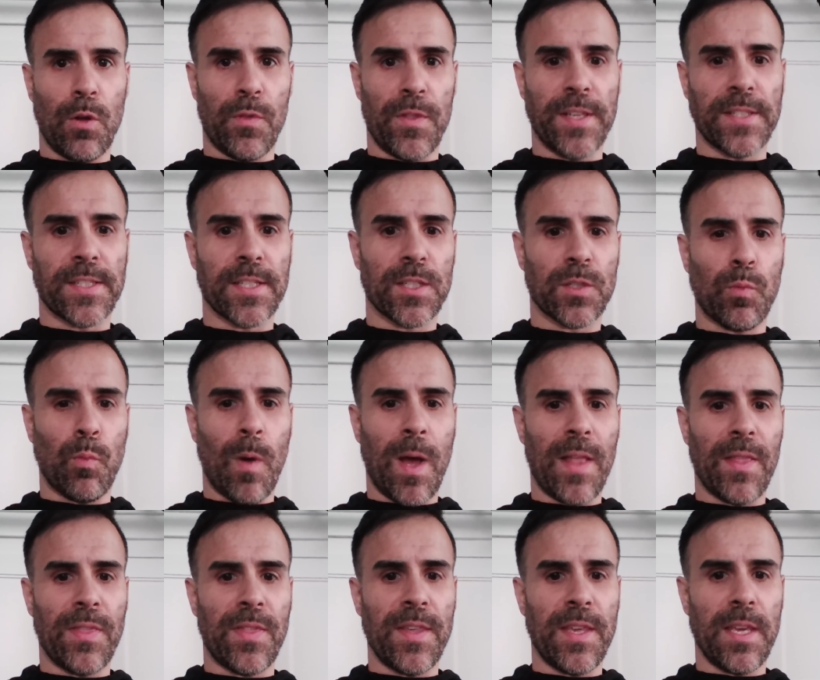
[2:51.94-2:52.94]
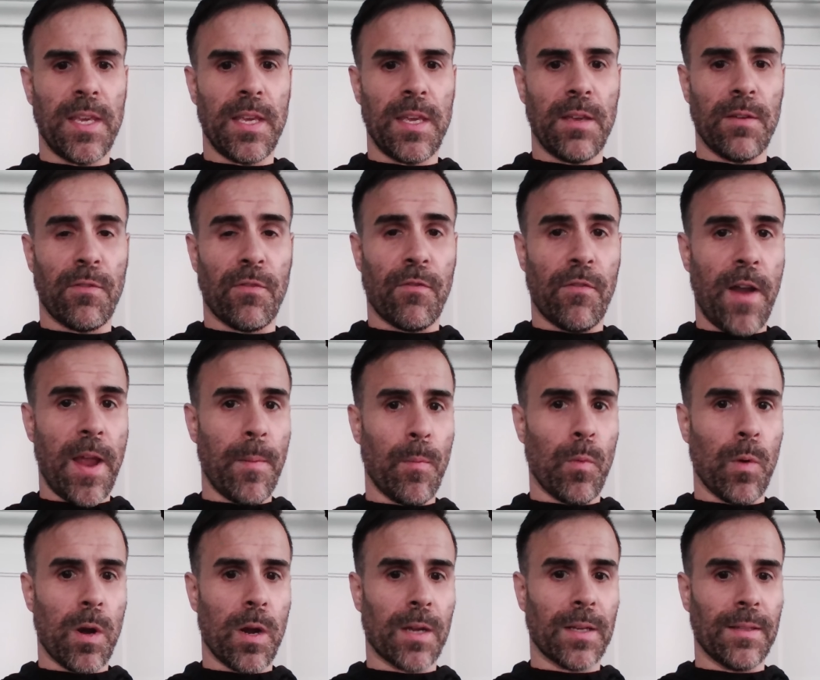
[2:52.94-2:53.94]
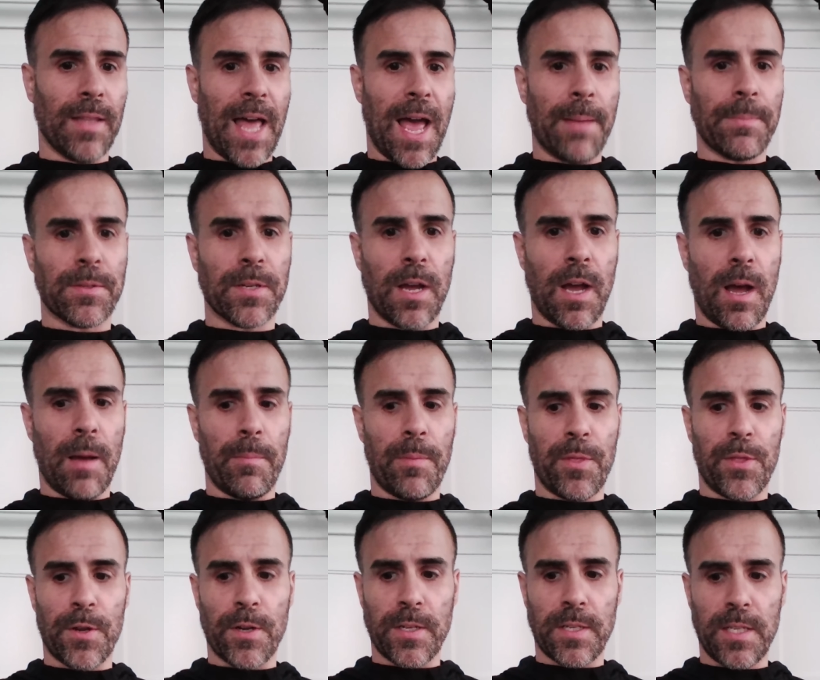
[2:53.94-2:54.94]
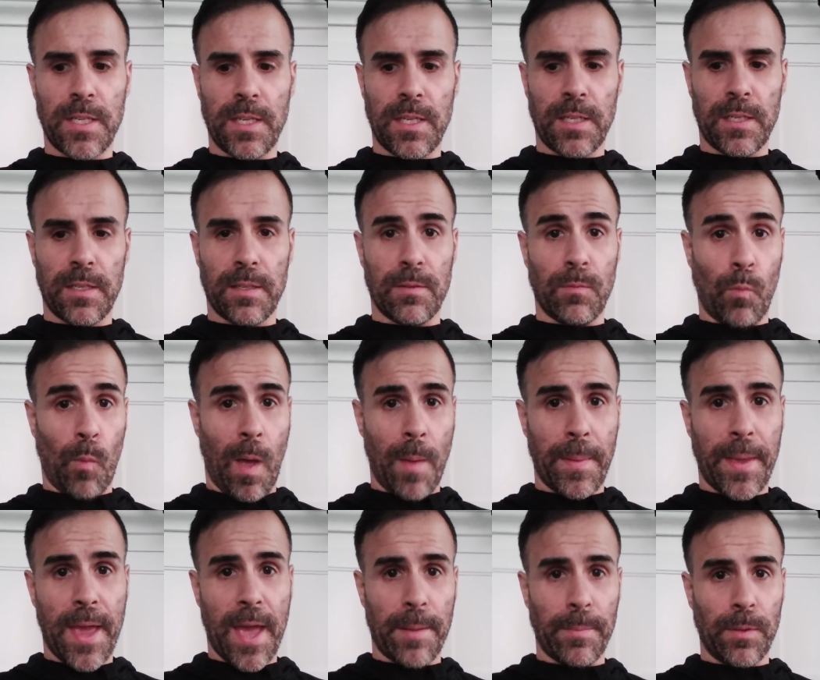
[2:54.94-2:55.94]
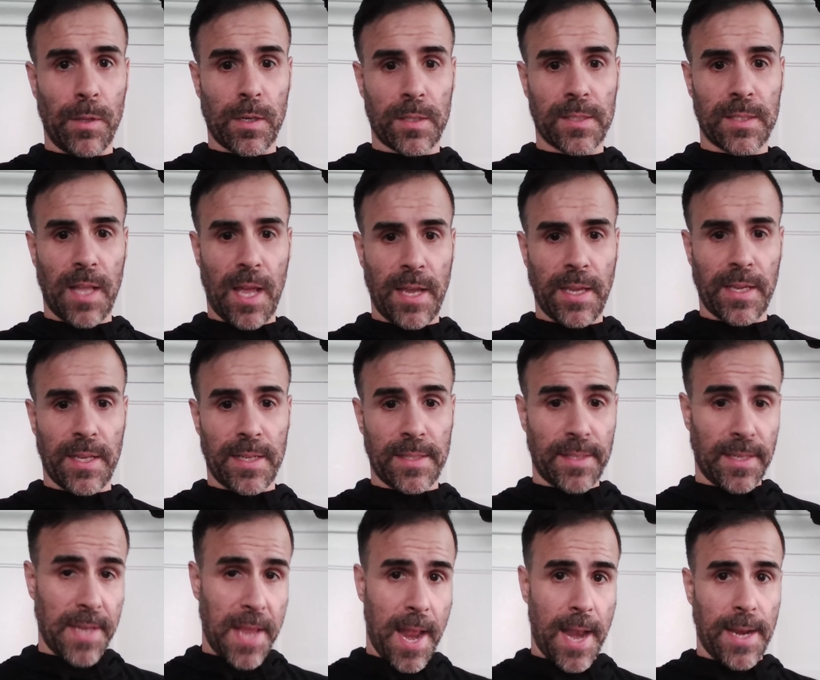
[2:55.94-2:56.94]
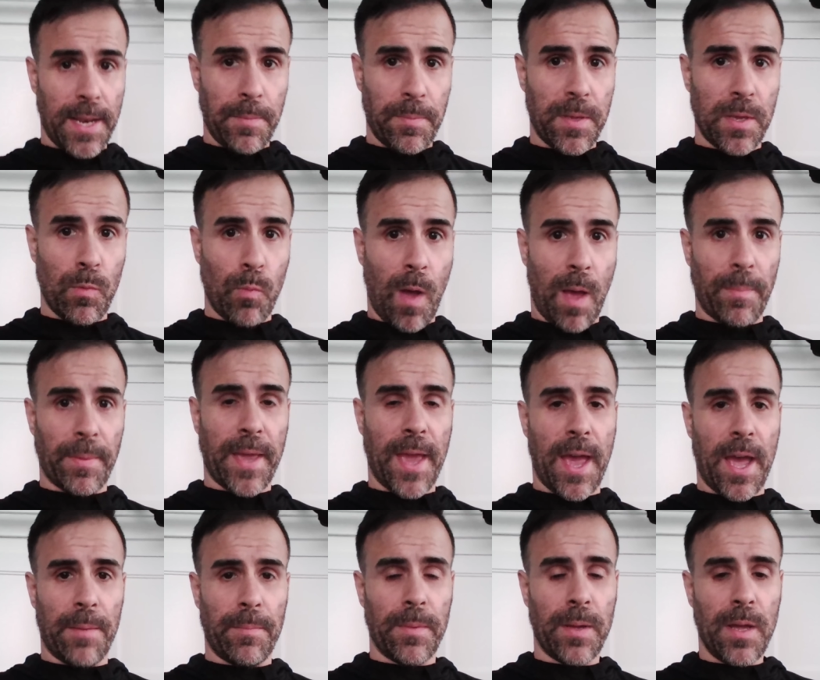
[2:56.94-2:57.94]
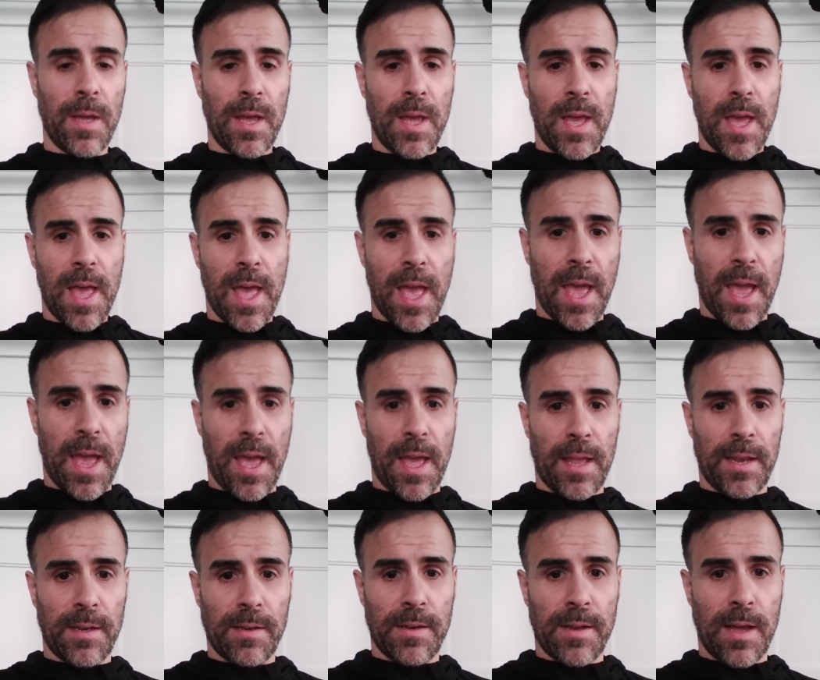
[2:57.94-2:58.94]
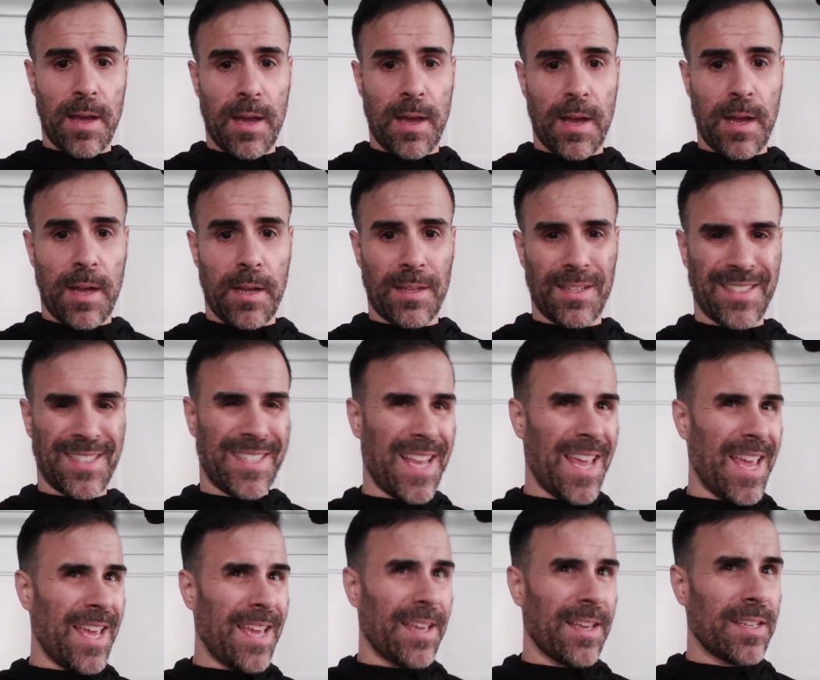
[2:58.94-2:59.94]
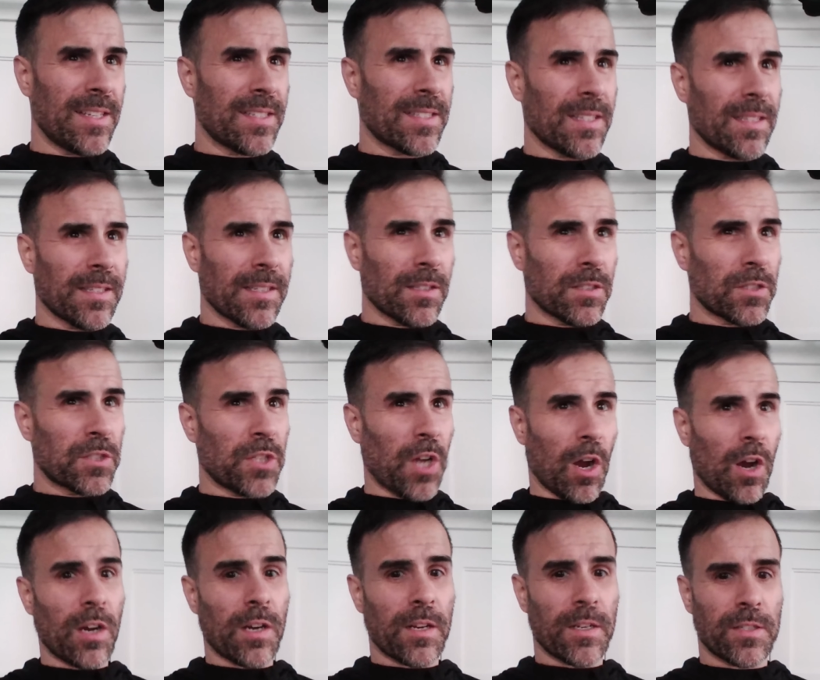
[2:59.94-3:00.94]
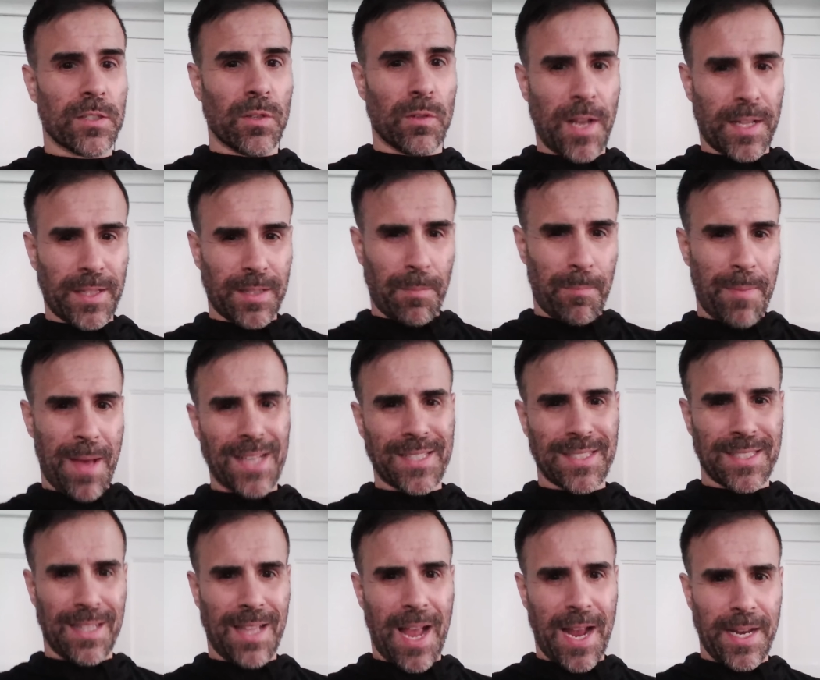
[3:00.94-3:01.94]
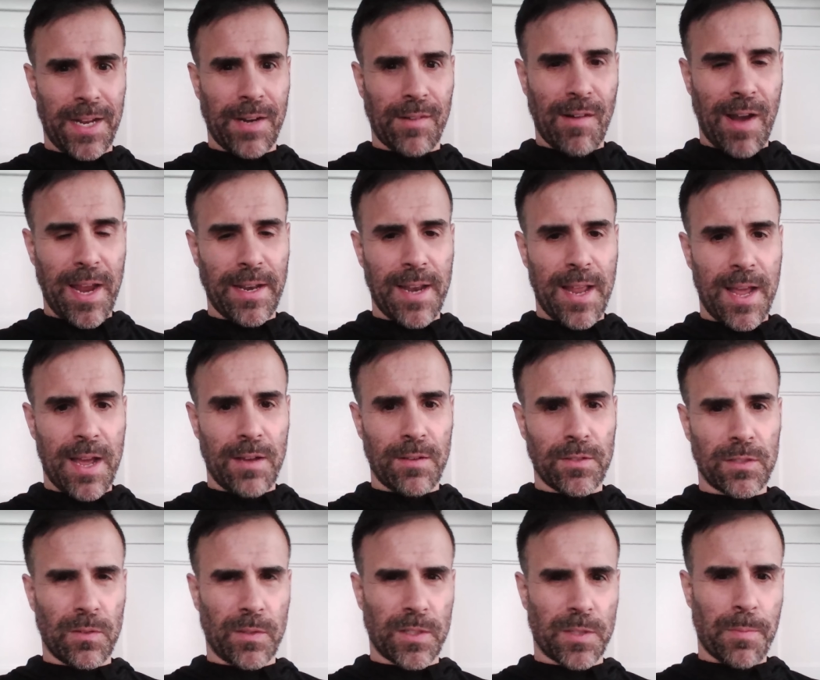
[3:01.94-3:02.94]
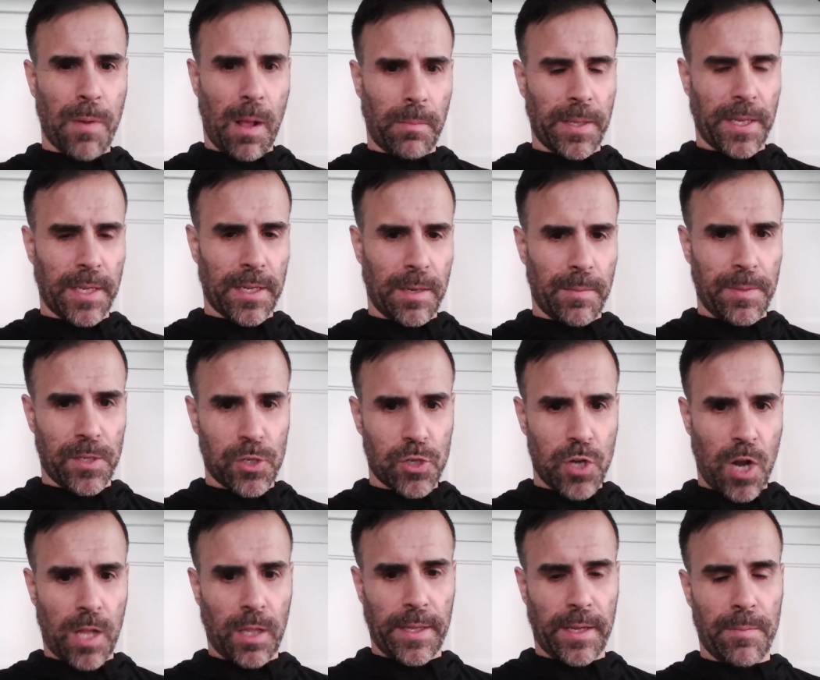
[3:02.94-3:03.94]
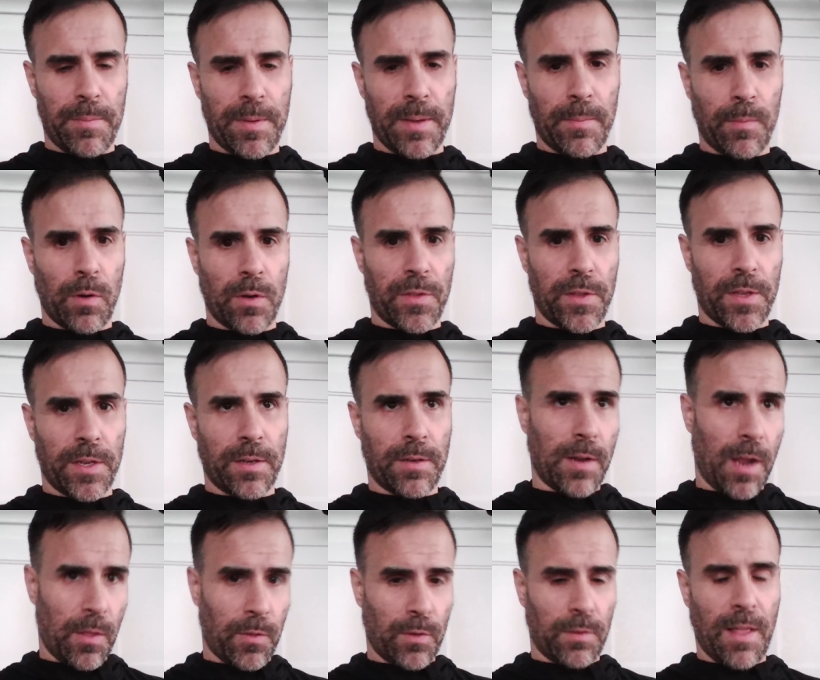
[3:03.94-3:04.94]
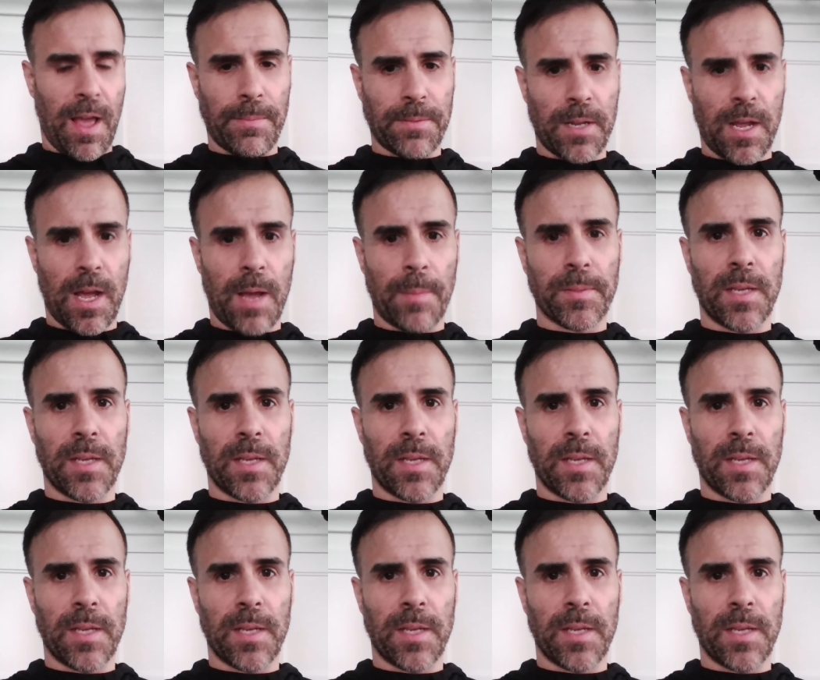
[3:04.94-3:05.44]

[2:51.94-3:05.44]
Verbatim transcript: this is what the Framework Laptop 13 webcam looks like. It is a 1080p webcam. And uh, day is a little dark, so not the best lighting right now. So it's probably going to be struggling a bit more than other laptops